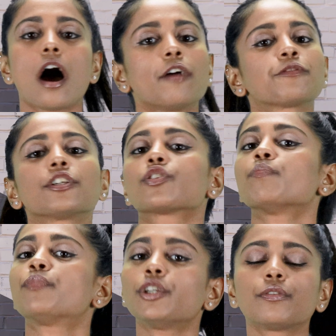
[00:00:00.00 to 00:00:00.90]
of this
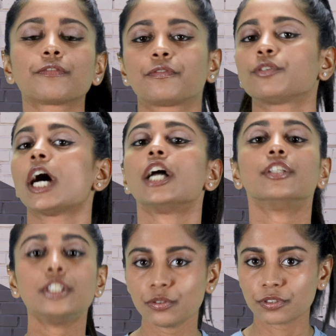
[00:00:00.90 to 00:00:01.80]
beautiful,
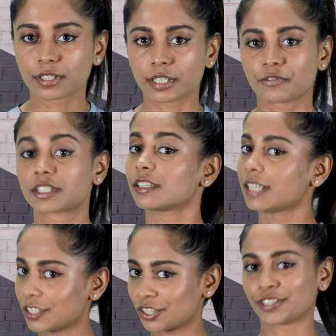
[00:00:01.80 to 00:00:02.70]
elusive
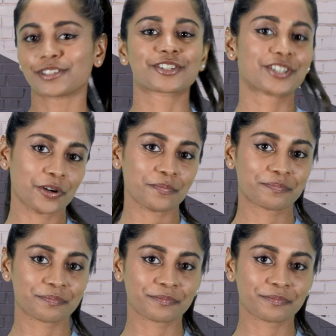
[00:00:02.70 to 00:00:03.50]
celestial show.